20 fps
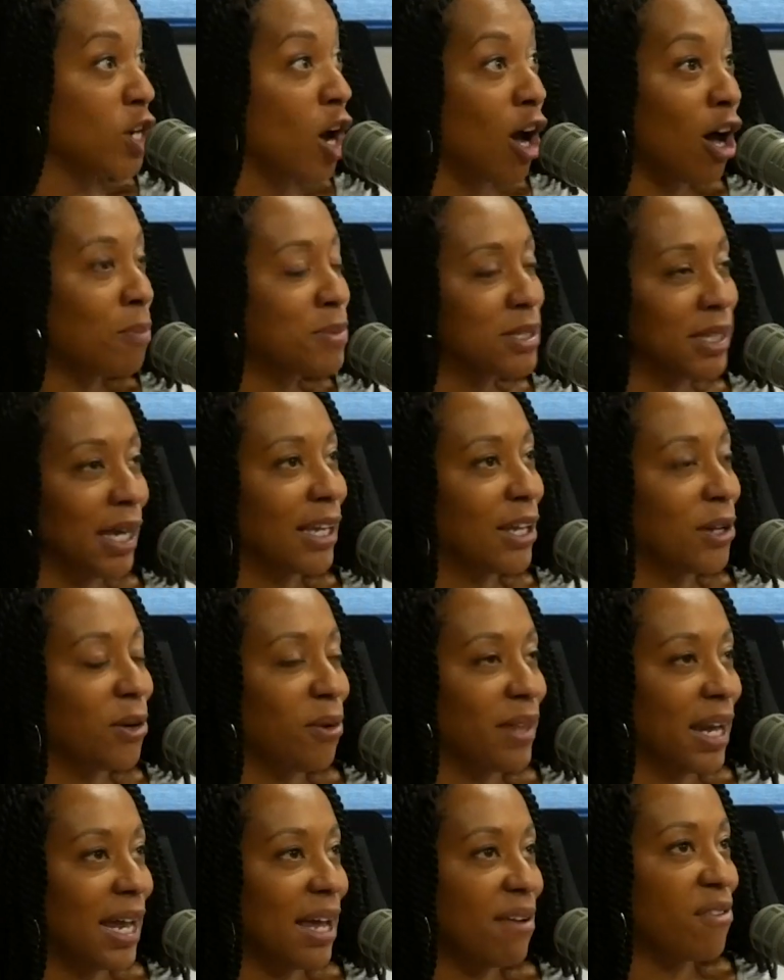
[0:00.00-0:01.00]
jobs, that
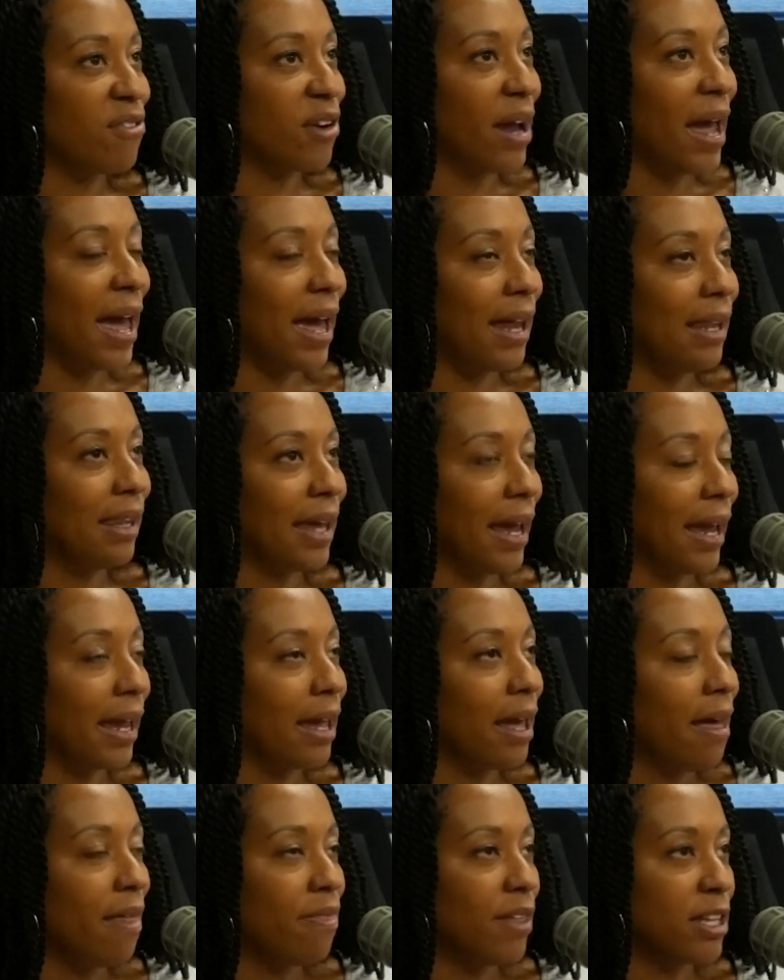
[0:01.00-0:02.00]
I ever had,
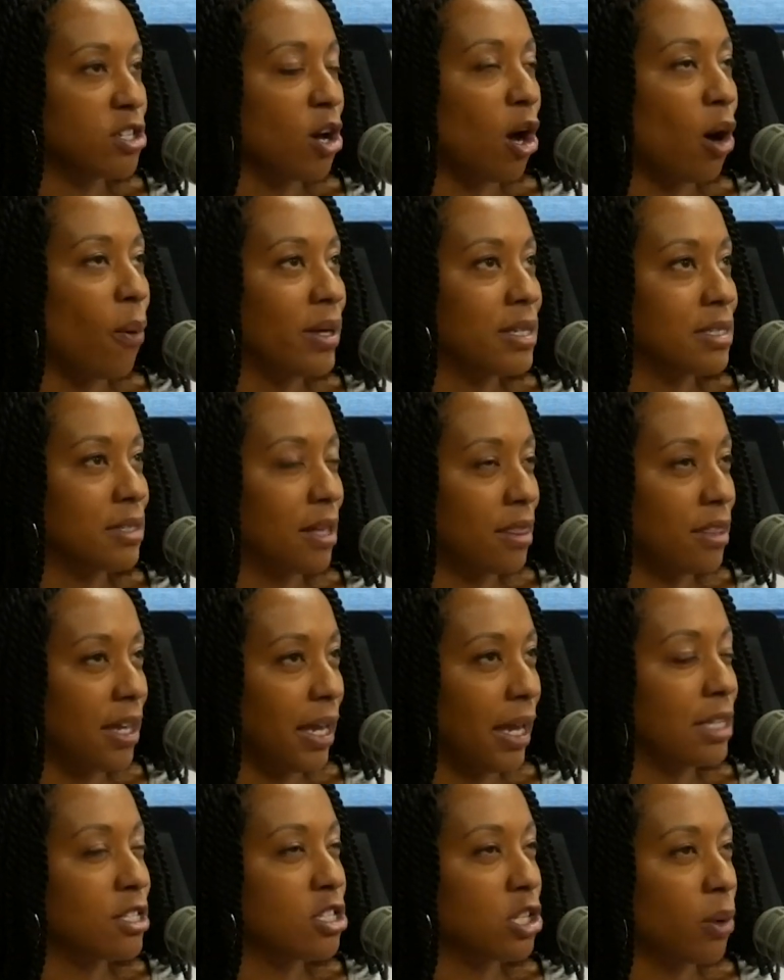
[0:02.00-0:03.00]
that's always the
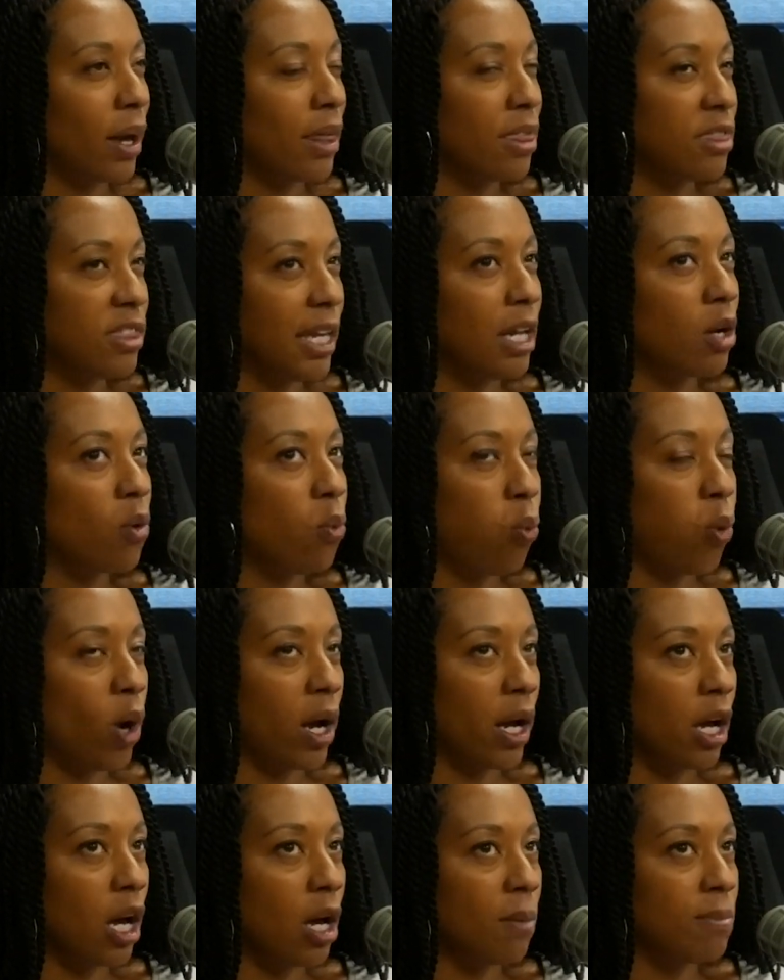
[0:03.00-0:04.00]
thing. And so I think
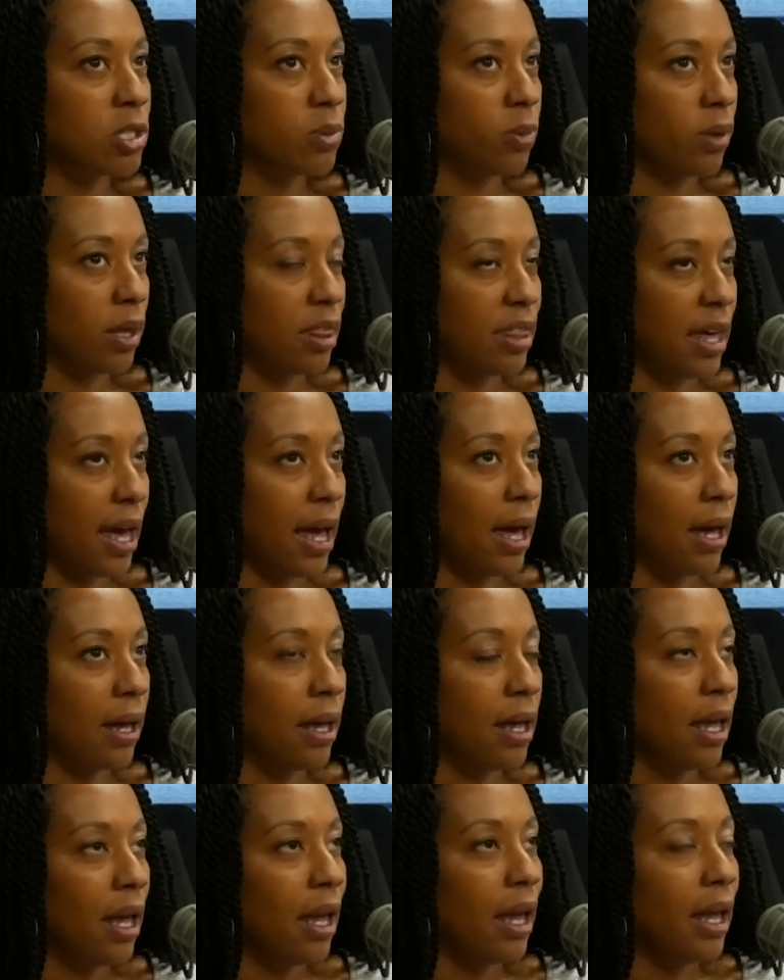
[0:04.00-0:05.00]
what comes with that
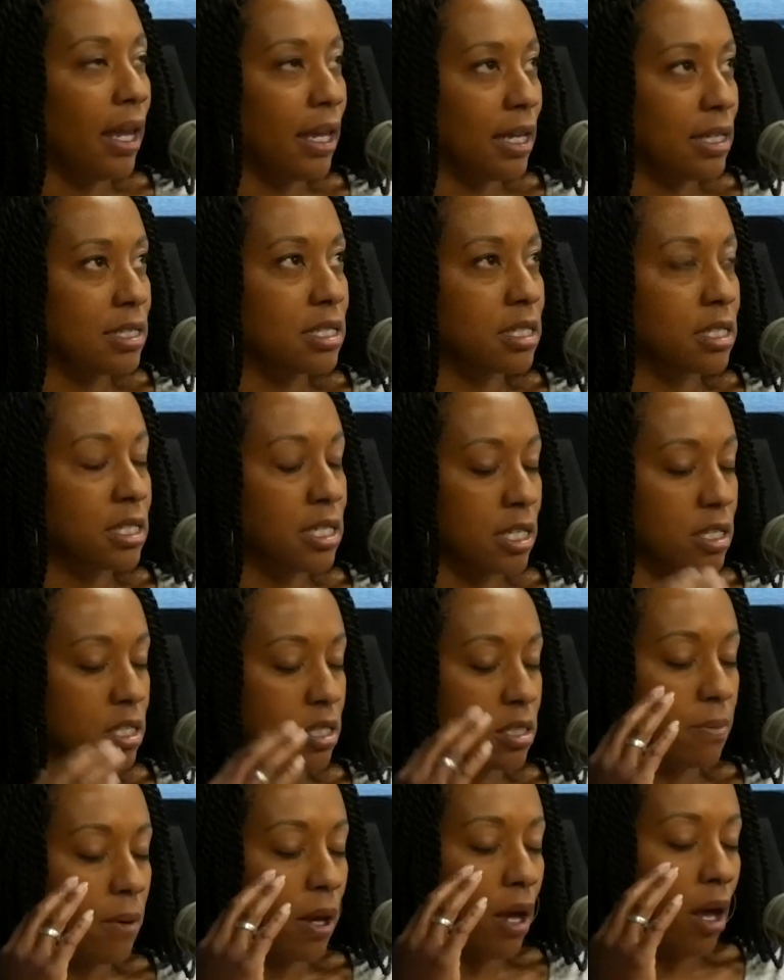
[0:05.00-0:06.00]

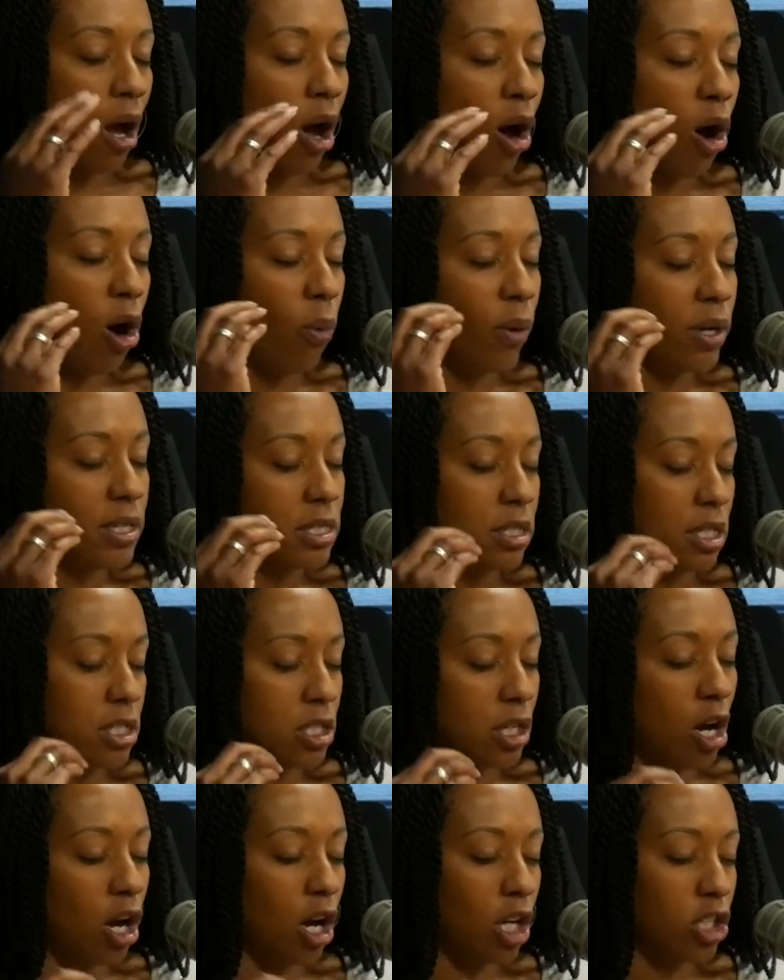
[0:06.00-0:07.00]
is always
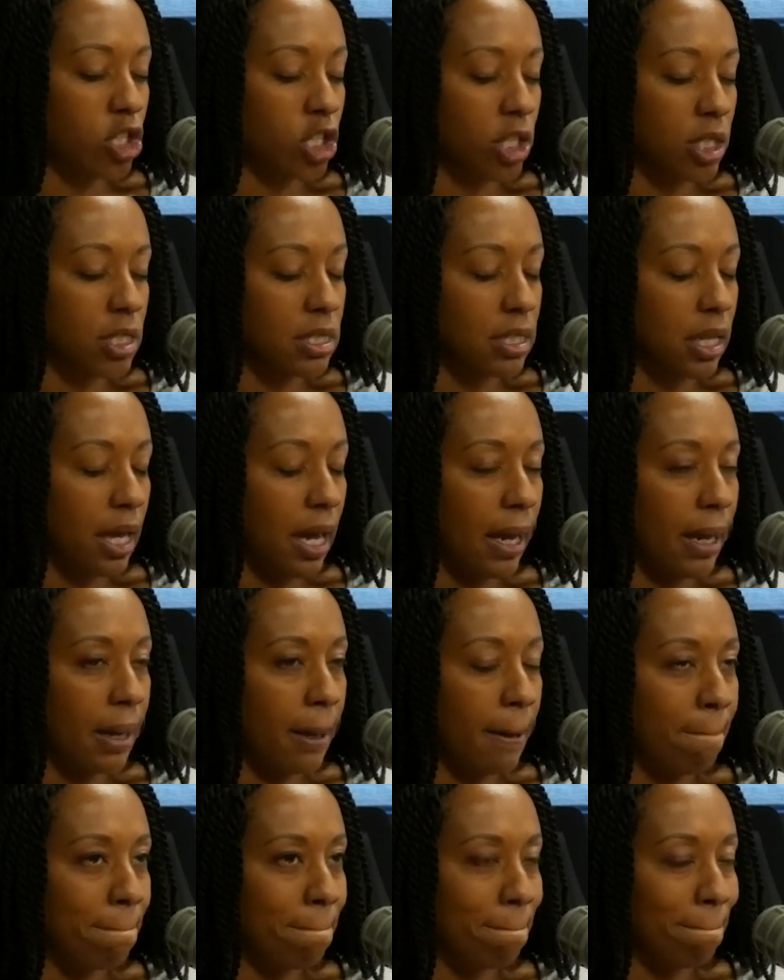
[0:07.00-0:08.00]
this conscious, am I
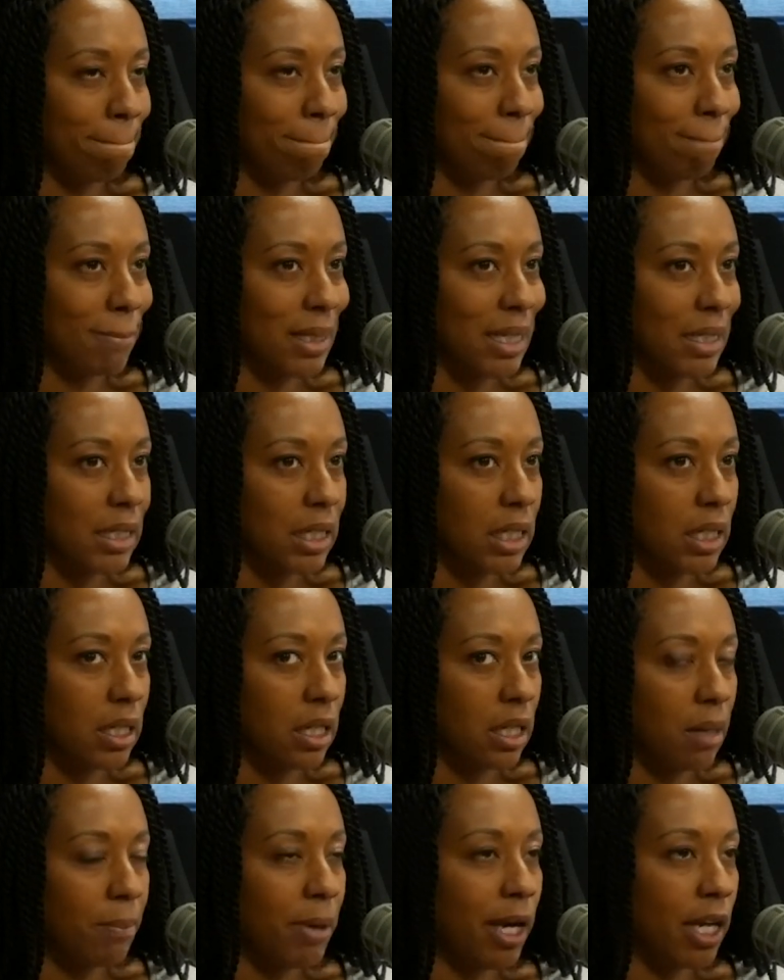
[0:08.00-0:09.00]

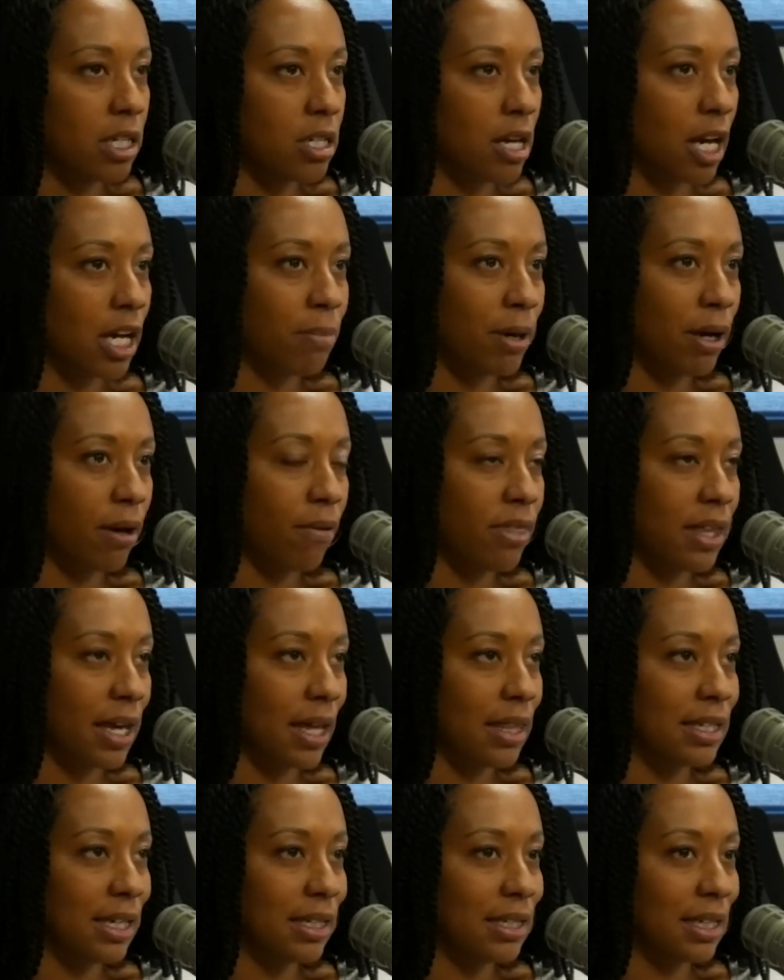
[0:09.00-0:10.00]
going to talk about
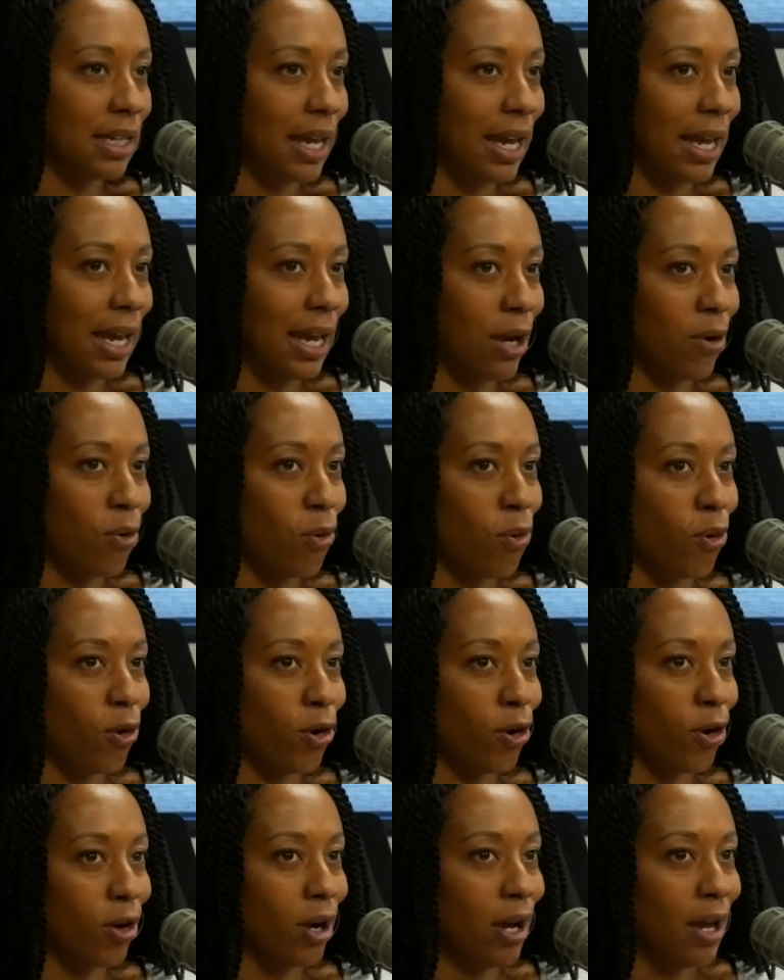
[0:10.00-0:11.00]
that thing today?
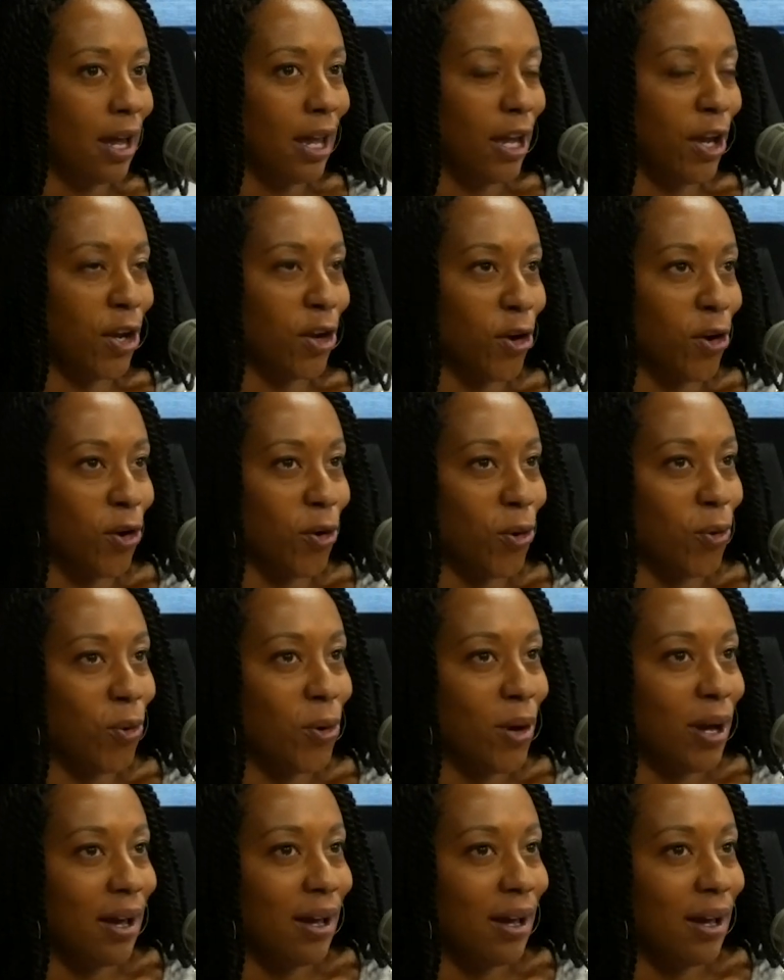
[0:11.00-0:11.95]
Or, can